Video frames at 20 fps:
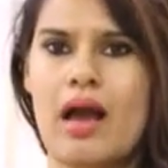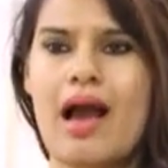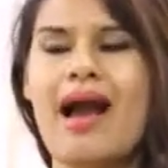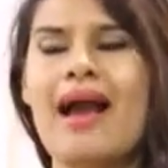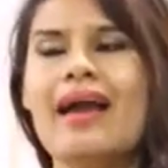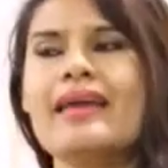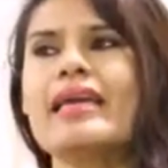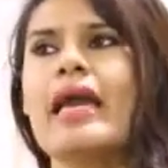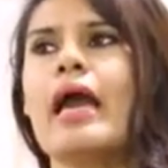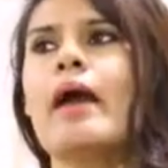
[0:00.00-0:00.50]

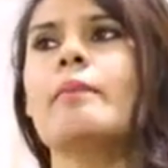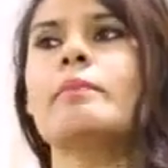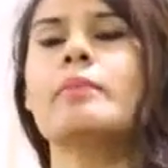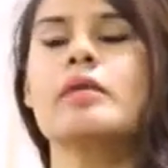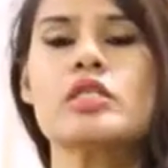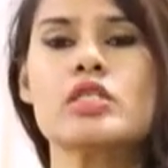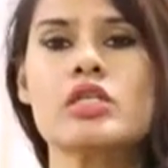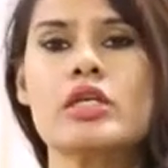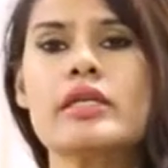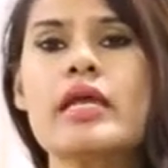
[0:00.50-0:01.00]
High
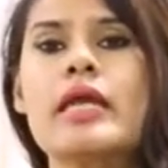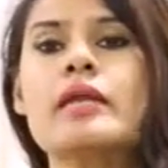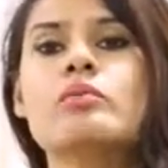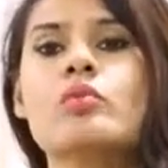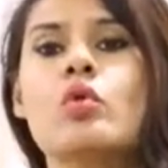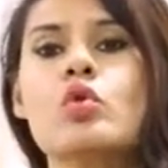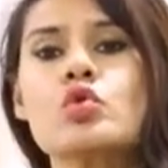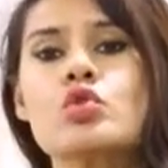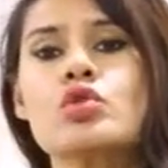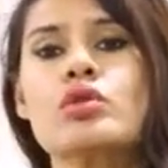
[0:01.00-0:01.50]
ambition,
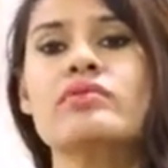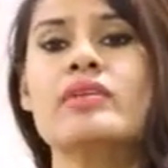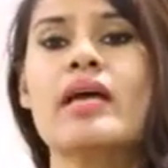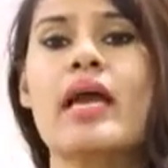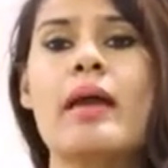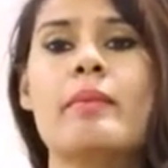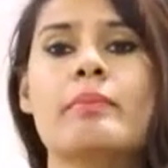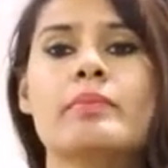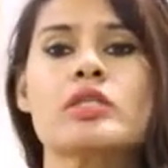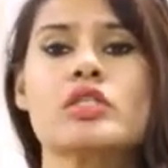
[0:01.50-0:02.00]
and most of
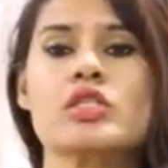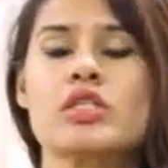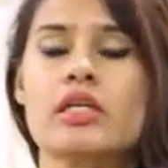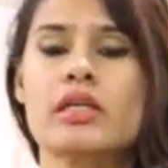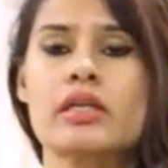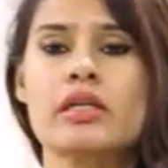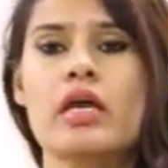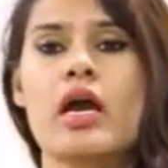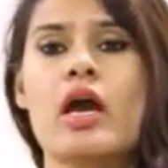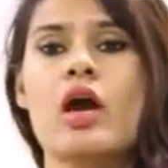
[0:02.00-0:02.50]
the
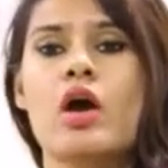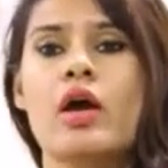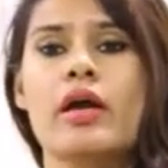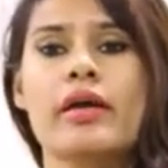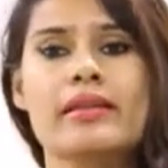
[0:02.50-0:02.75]
ambition